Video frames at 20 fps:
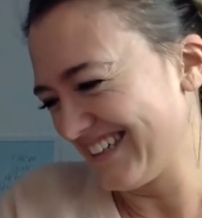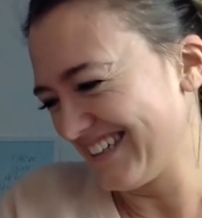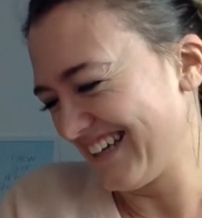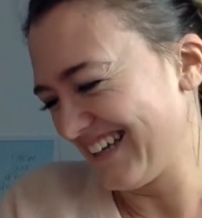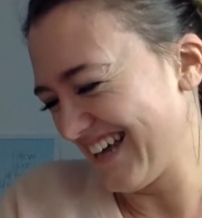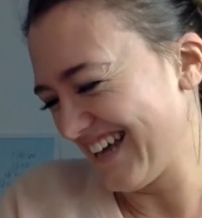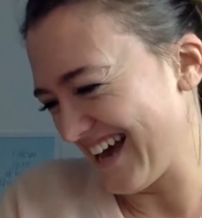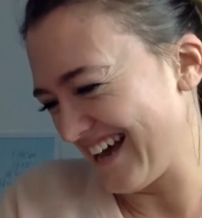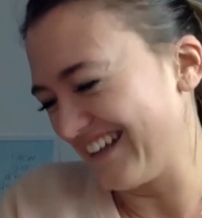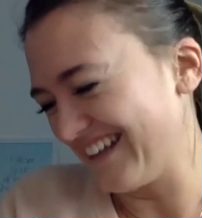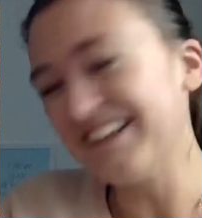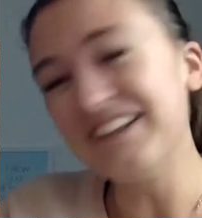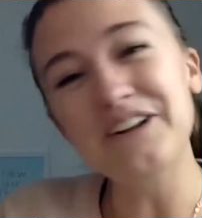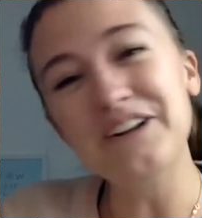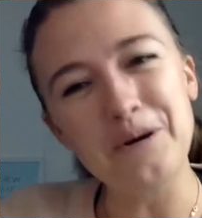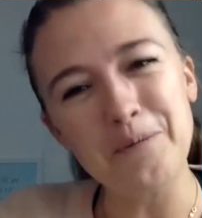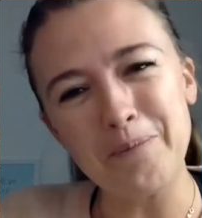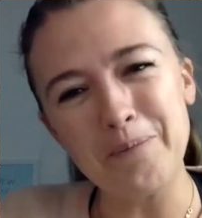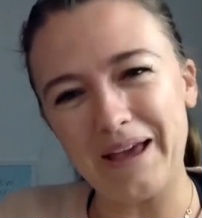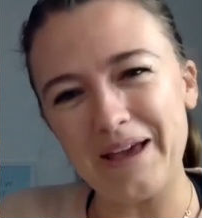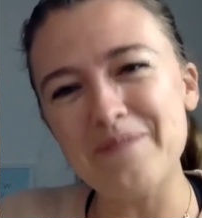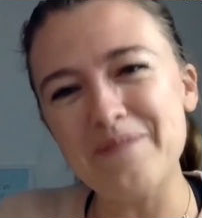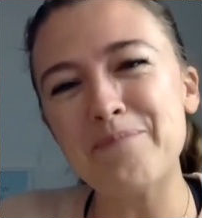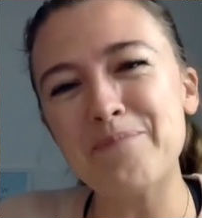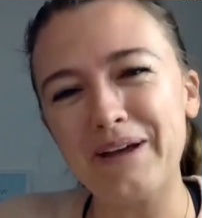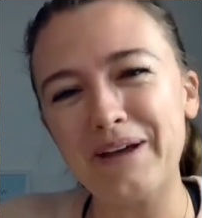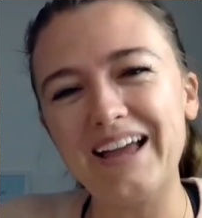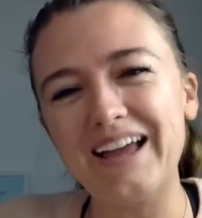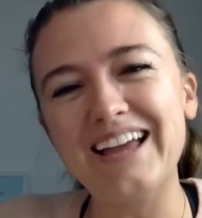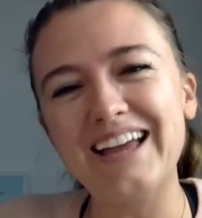Yeah, a little bit.
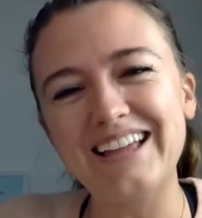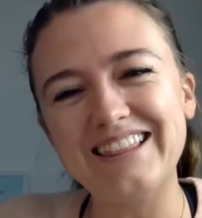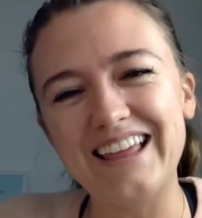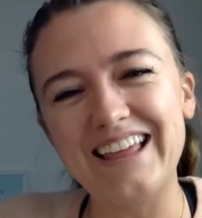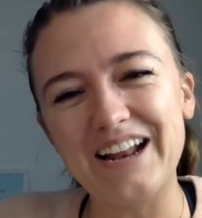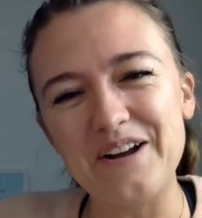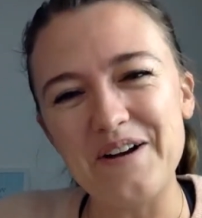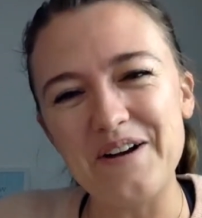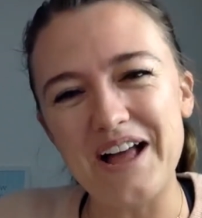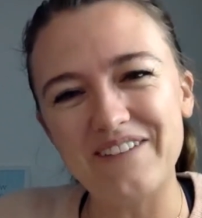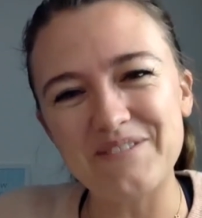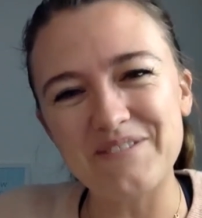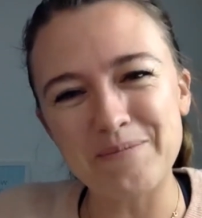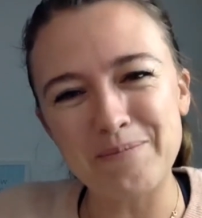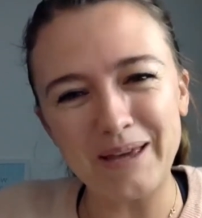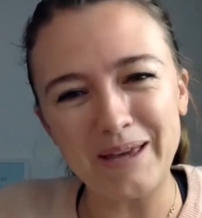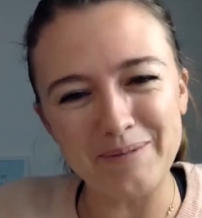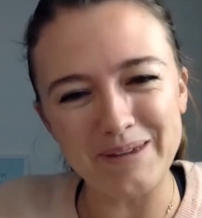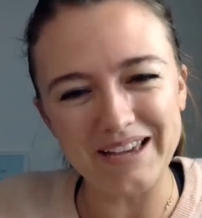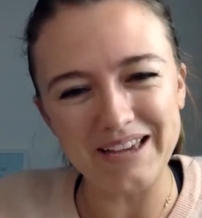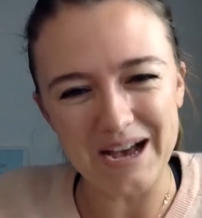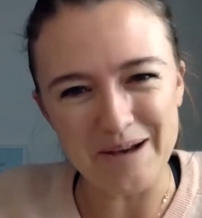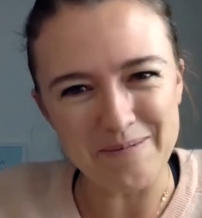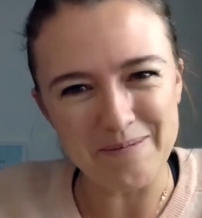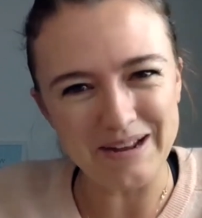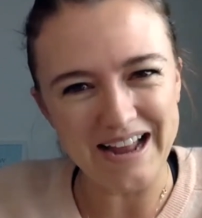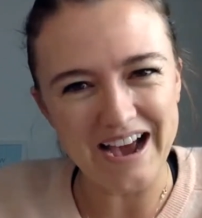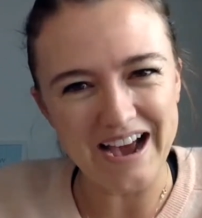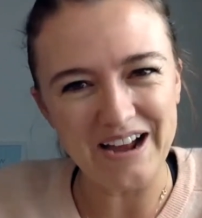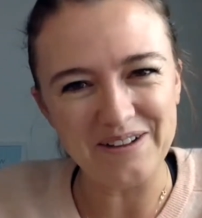But they don't have a baby
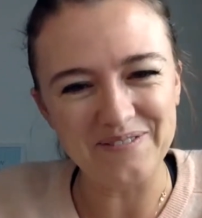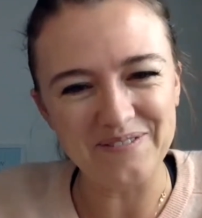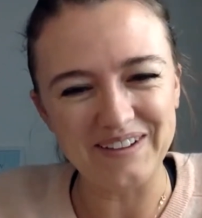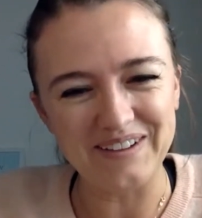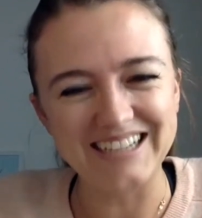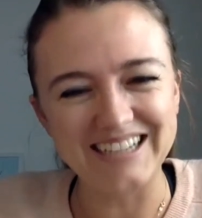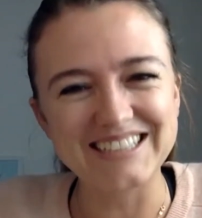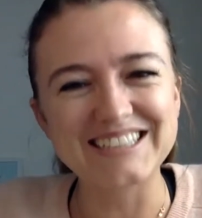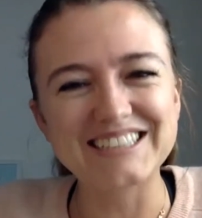coming out of it.